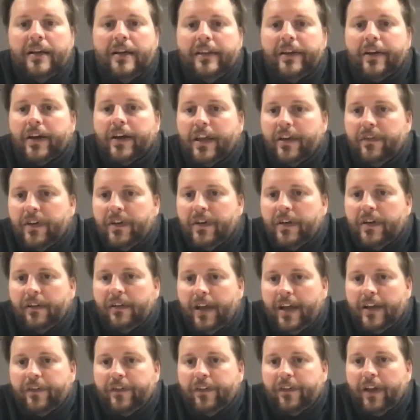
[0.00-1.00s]
they're given
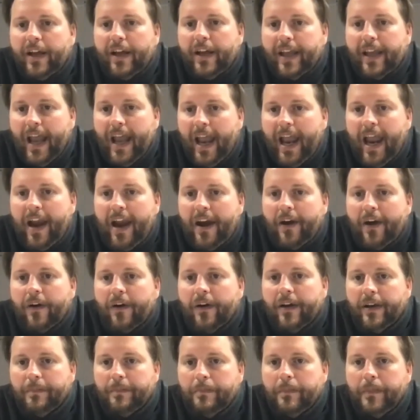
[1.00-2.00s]
lifelike hair
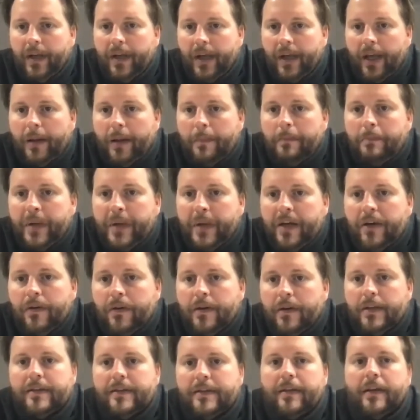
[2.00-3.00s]
and and a
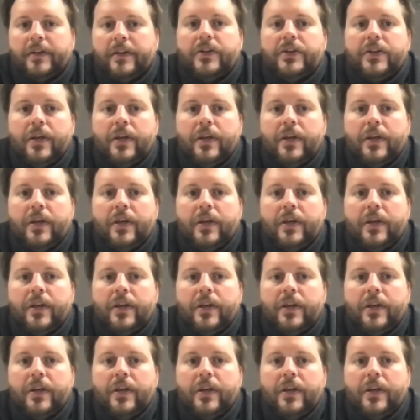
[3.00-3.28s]
beard and such.